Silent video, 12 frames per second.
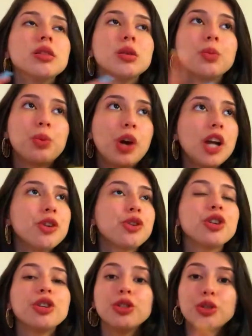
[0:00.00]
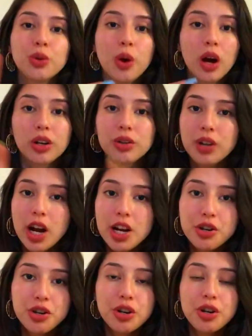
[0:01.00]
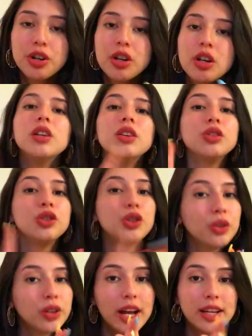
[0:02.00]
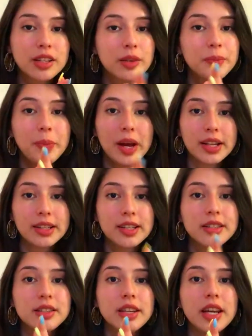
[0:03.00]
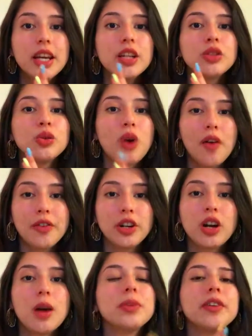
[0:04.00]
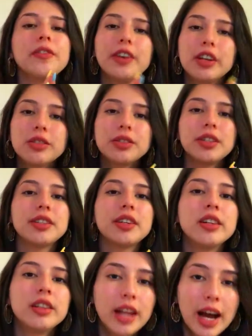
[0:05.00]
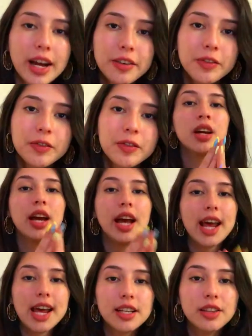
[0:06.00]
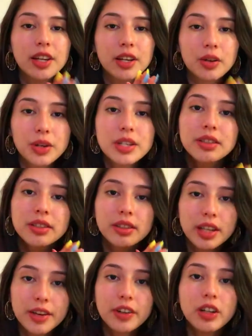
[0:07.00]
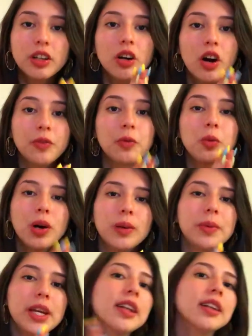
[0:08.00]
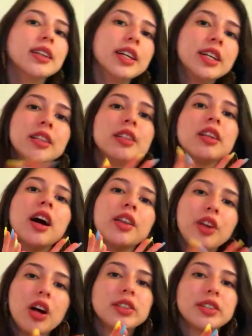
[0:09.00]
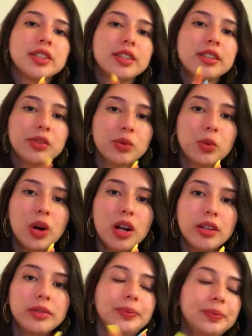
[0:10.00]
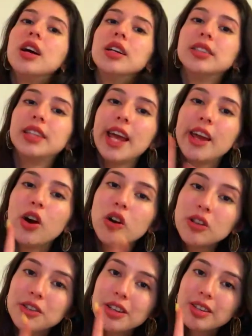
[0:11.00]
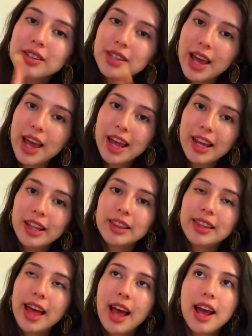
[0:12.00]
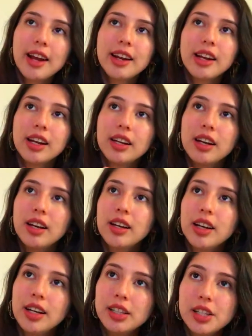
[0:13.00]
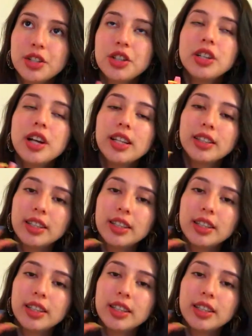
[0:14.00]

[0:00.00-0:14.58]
depression, to aggression, to less competency to overcome difficulties in life, and decreased level of well-being in adolescence as well. They also say that an internet